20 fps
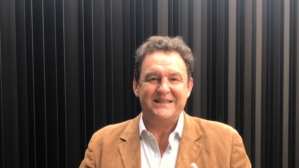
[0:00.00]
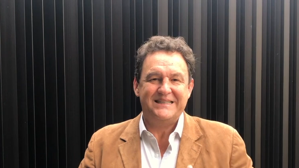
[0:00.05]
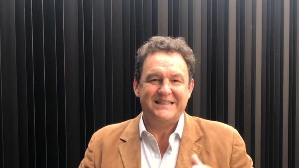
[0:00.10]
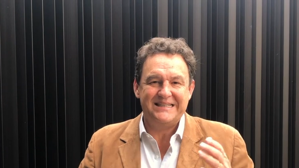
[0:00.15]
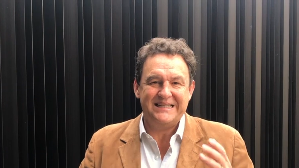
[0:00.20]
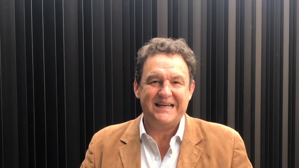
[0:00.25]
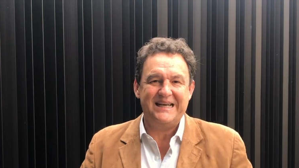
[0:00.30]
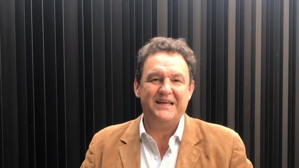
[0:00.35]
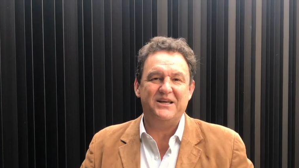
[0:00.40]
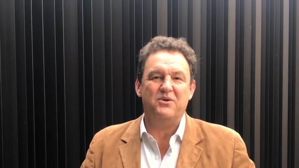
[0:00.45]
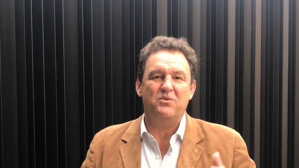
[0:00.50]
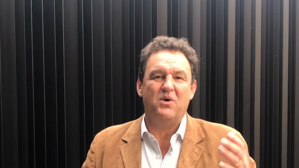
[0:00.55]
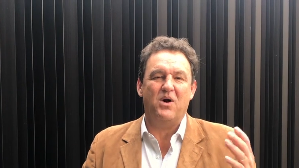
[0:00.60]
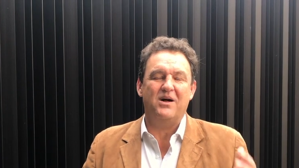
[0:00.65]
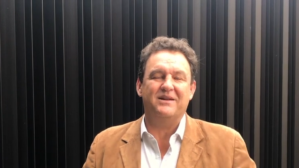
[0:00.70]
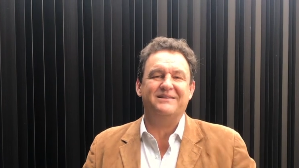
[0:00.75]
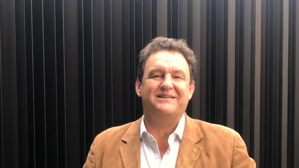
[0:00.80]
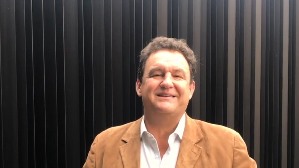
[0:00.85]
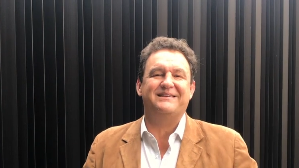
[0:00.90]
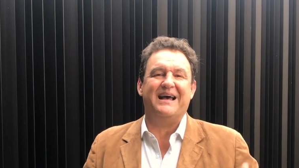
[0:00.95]
see you
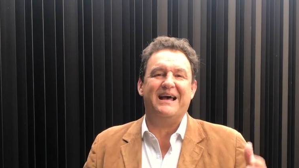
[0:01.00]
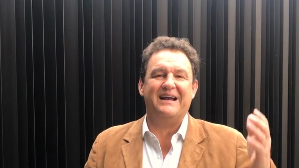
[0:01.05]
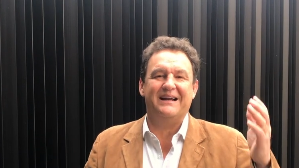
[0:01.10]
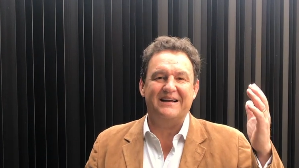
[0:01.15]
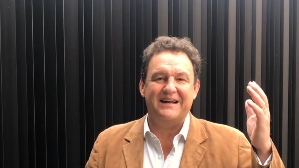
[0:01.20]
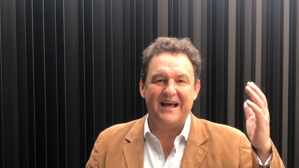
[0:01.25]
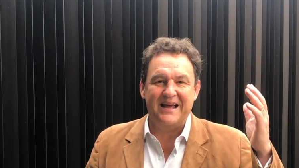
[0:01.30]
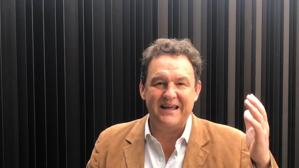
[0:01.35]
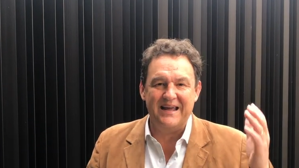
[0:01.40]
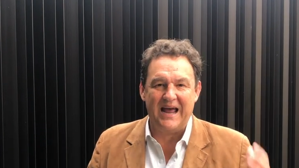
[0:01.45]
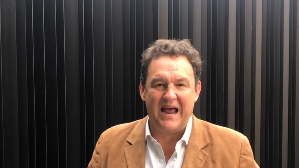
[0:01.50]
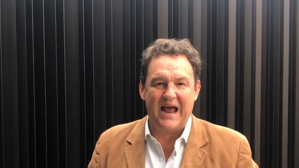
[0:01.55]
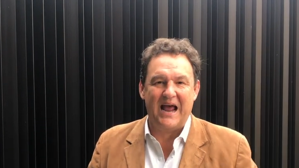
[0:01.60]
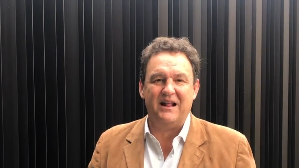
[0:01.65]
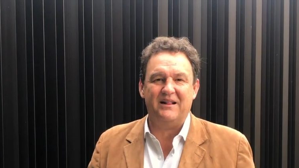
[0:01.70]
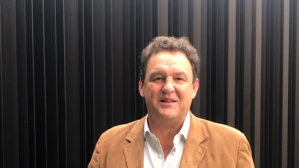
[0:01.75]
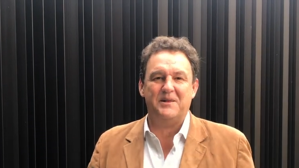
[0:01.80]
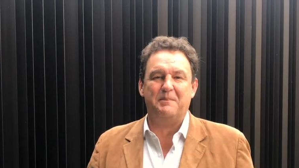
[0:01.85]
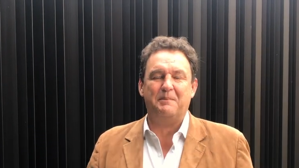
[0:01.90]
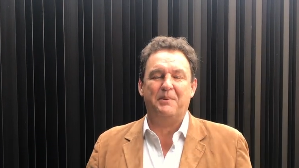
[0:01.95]
on Saturday
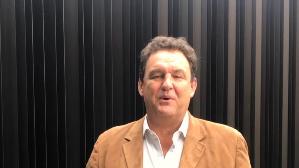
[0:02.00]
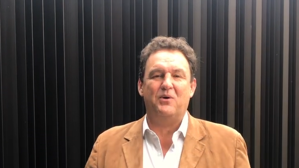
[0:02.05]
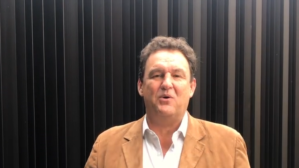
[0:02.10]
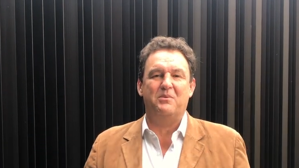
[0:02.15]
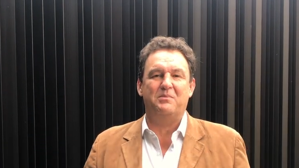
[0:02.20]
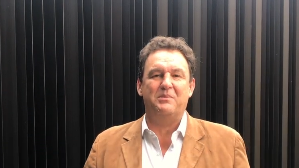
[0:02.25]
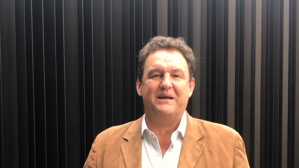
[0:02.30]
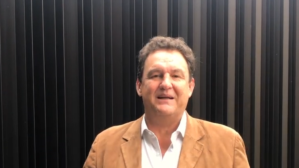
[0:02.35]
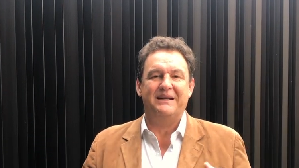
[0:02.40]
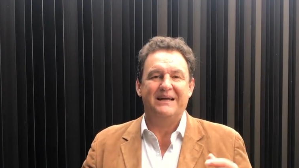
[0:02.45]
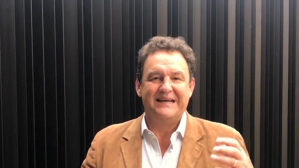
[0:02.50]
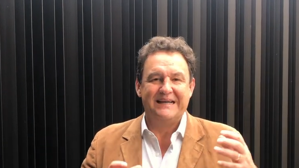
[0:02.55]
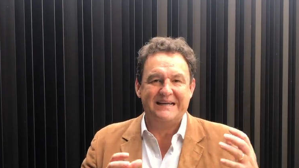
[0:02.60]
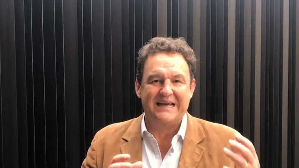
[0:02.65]
at the Pullman.